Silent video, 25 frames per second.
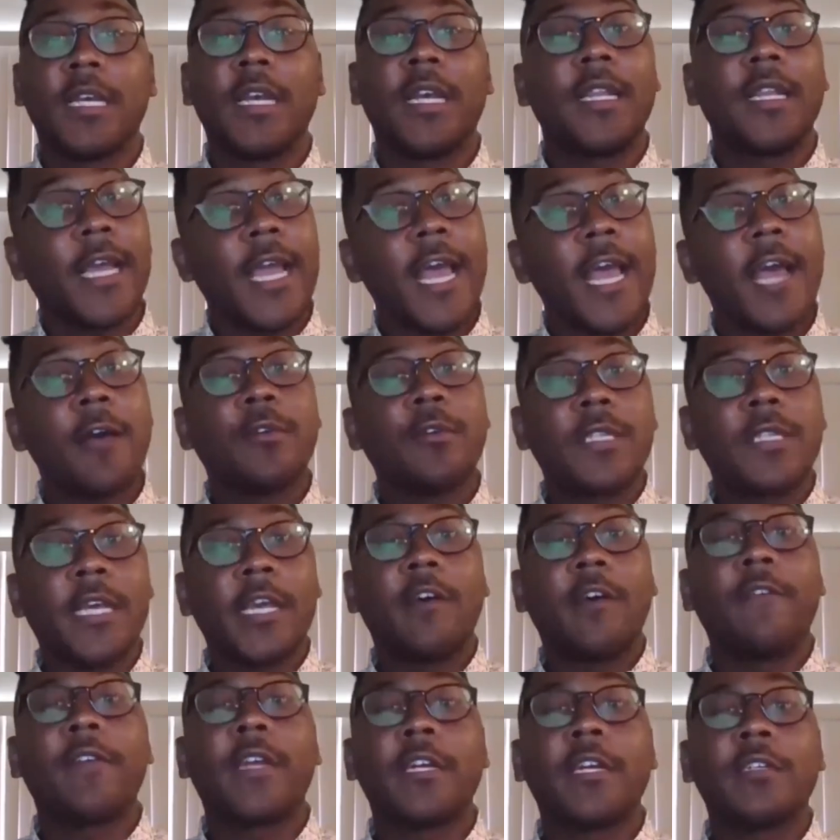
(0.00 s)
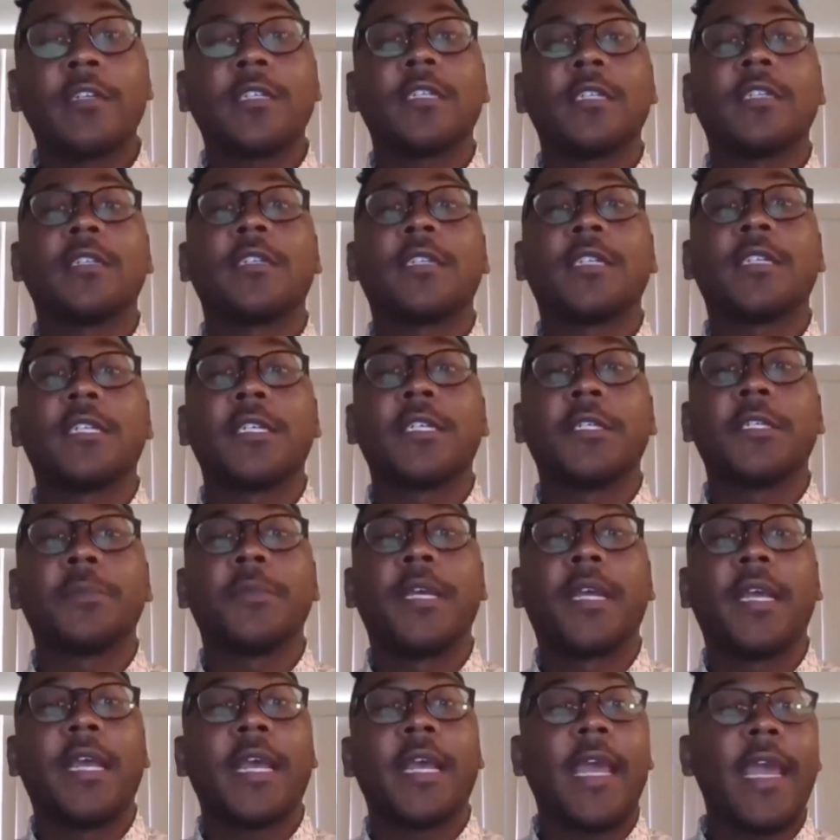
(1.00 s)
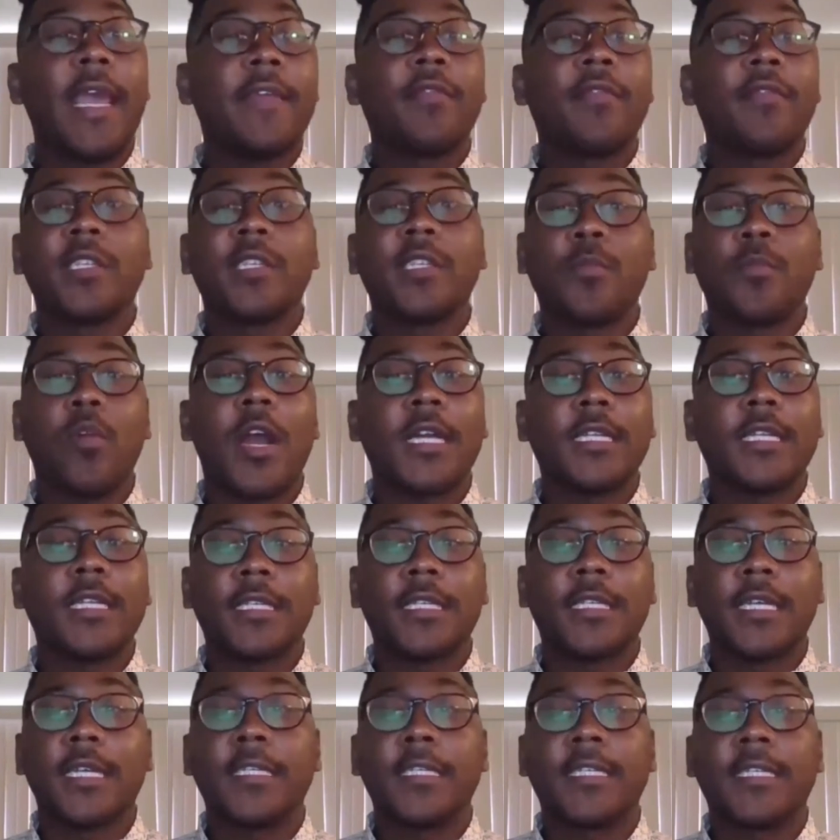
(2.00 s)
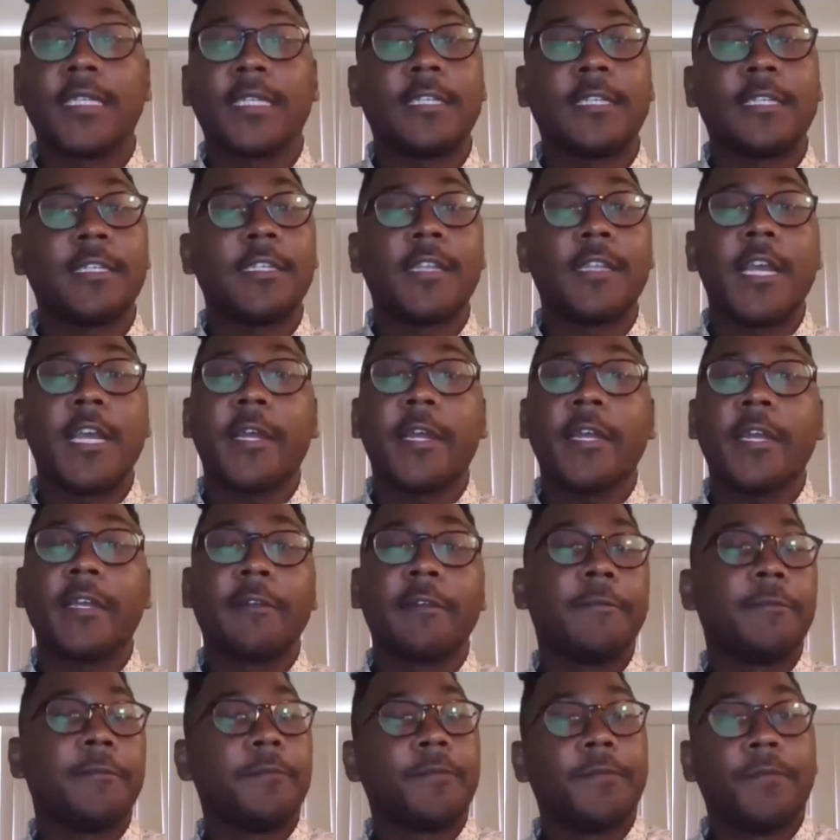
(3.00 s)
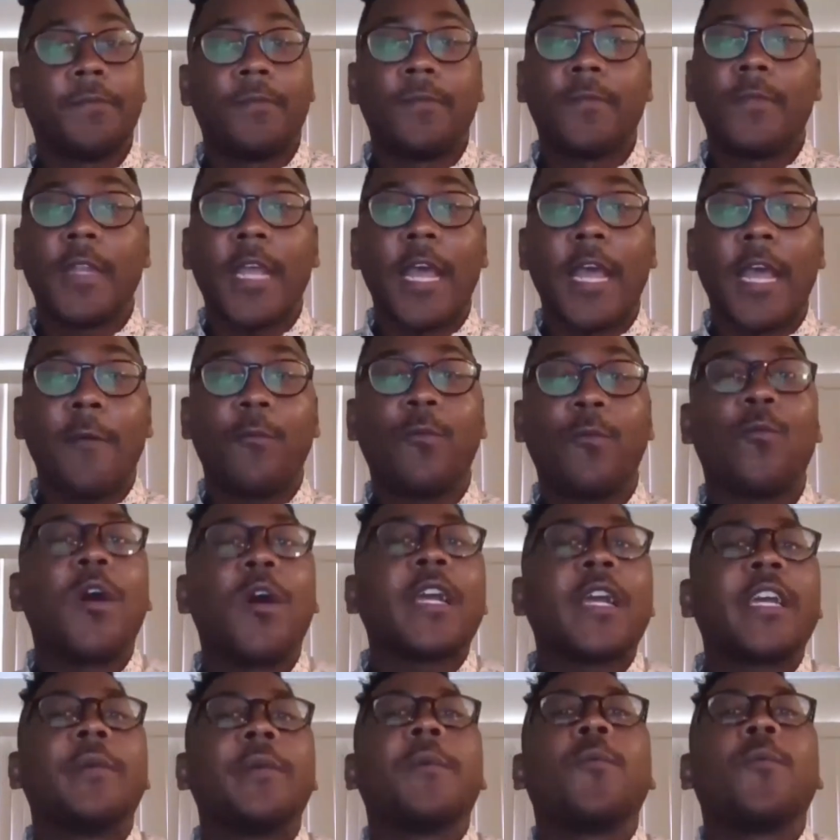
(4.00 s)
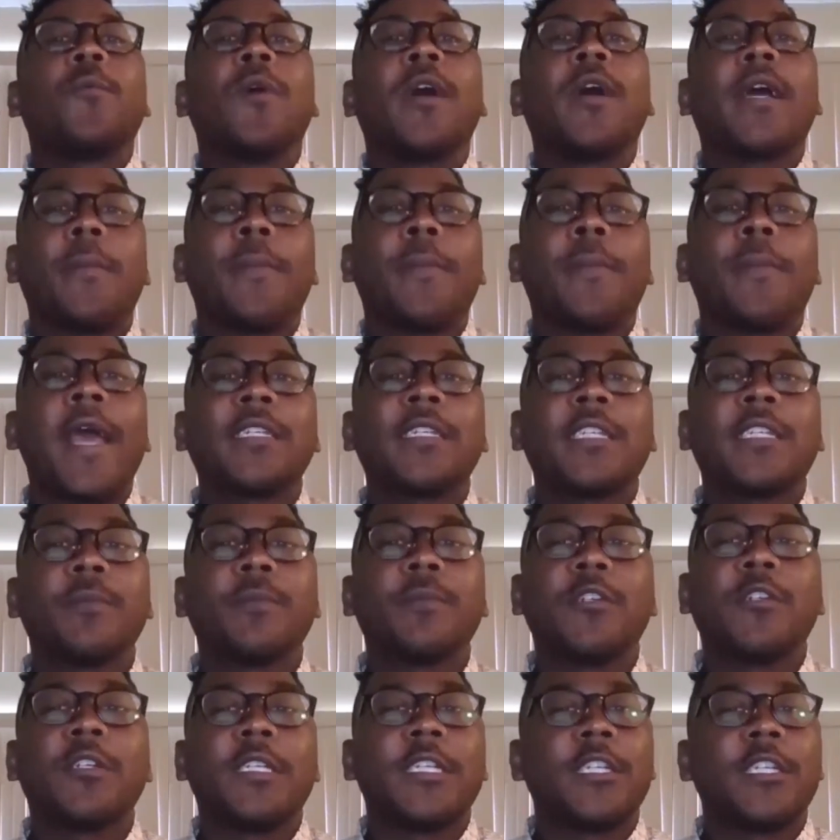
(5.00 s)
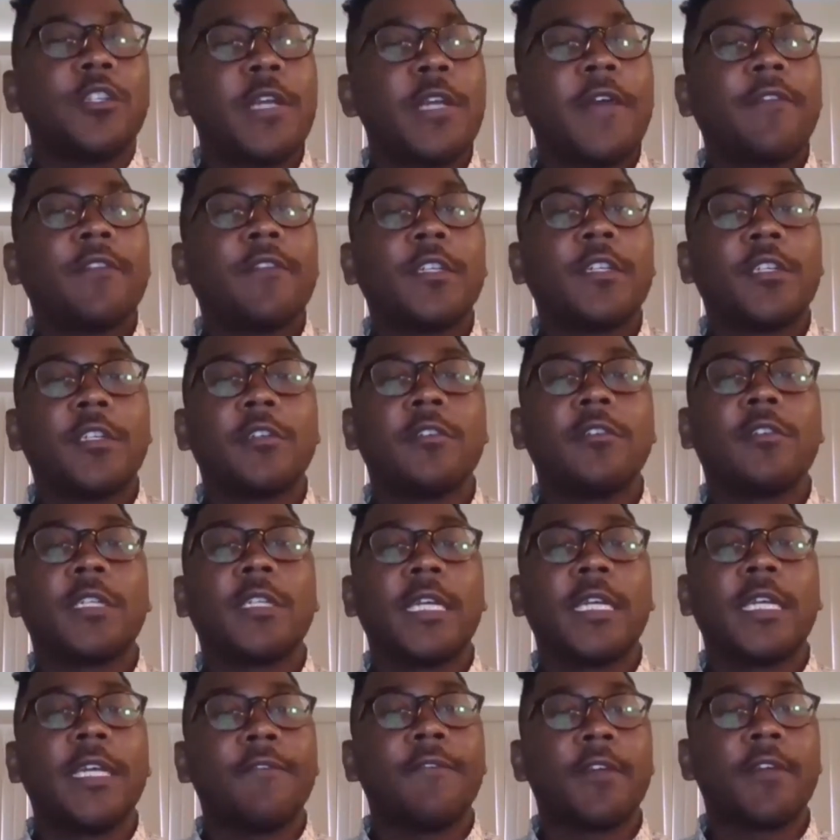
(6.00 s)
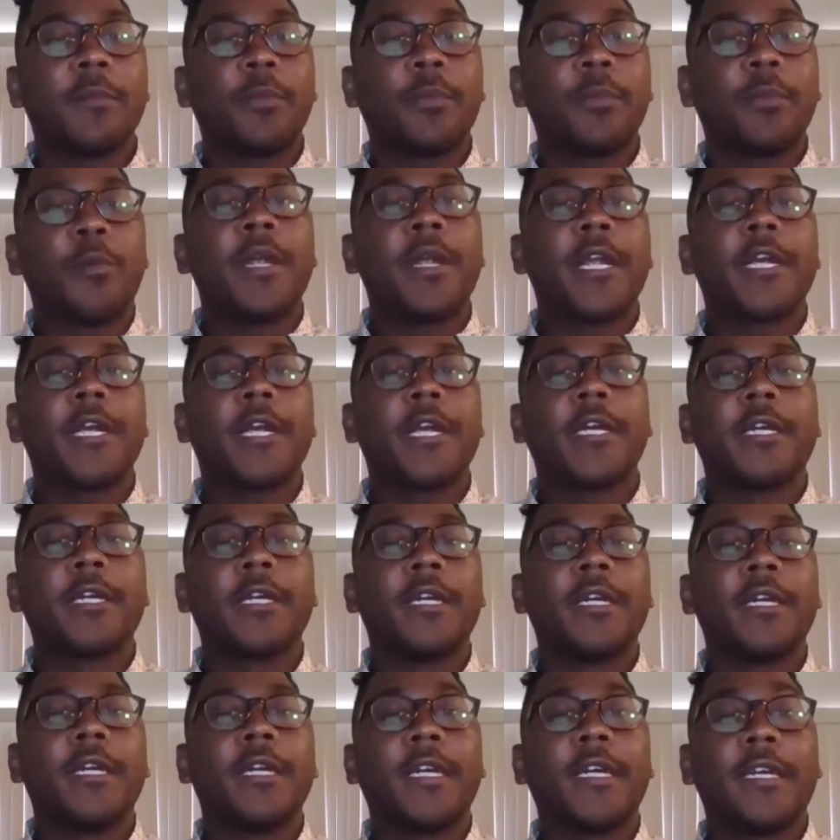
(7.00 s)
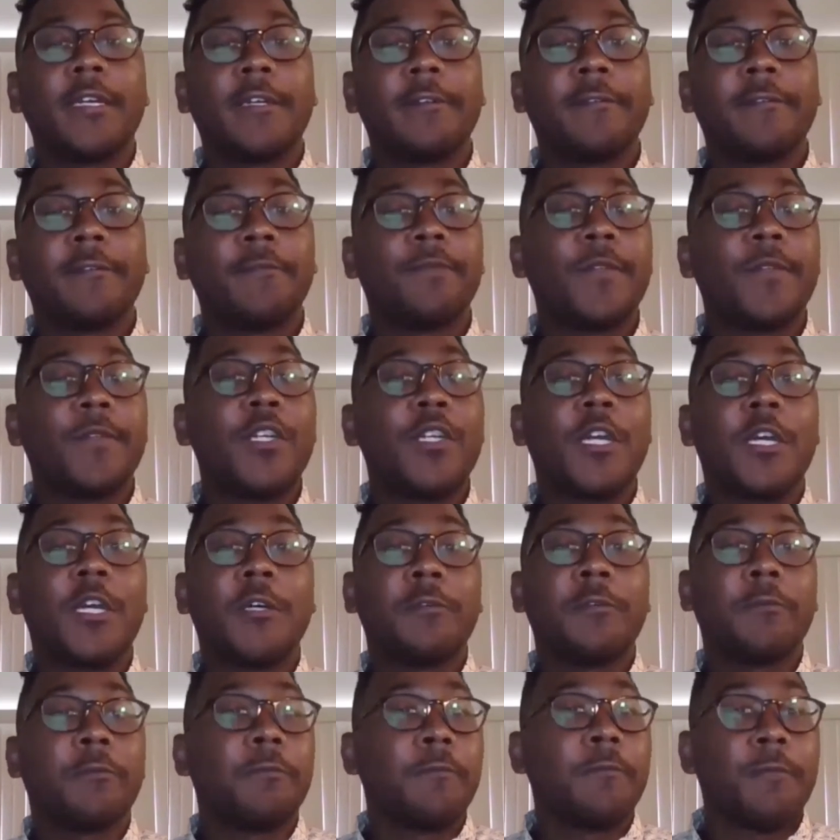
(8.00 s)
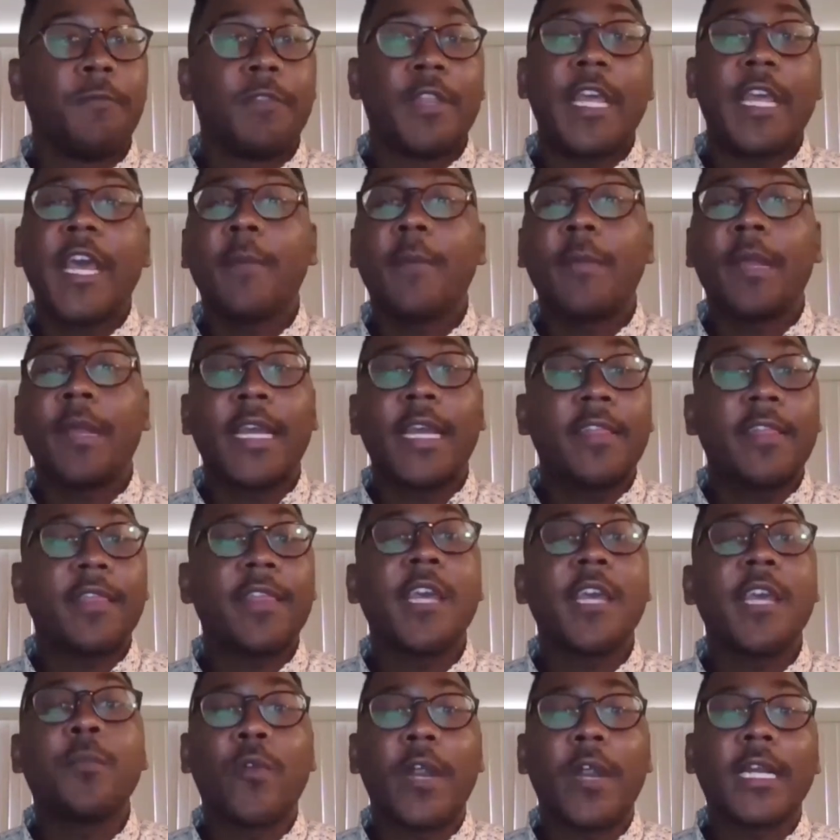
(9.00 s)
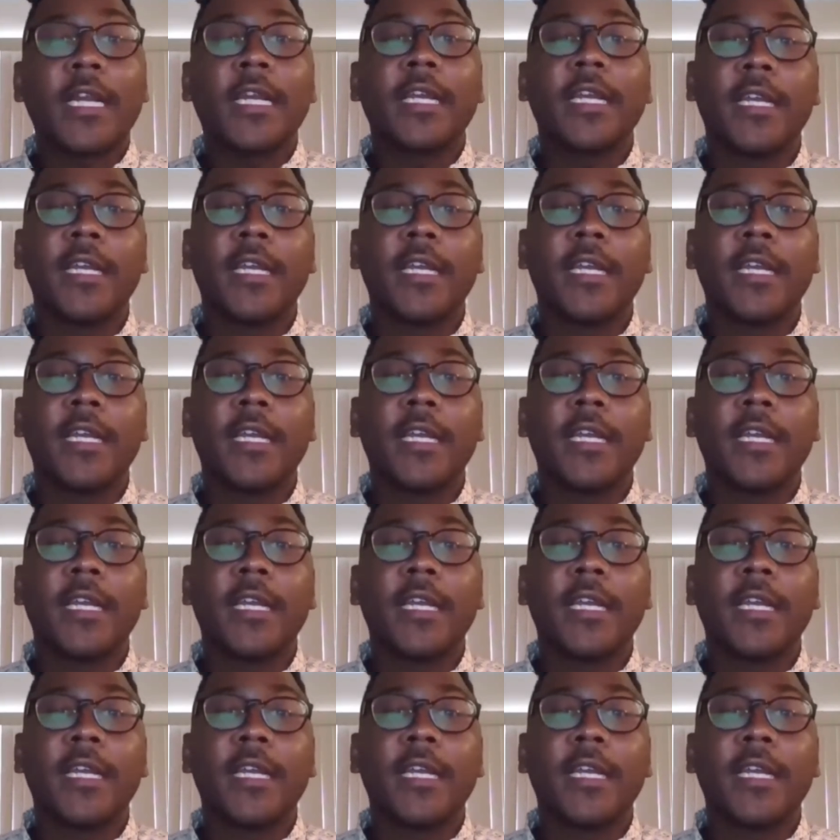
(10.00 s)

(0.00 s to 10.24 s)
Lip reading: Like, how is the healthcare system in this process? What capacity building did you have to do to even prepare, them and get them ready?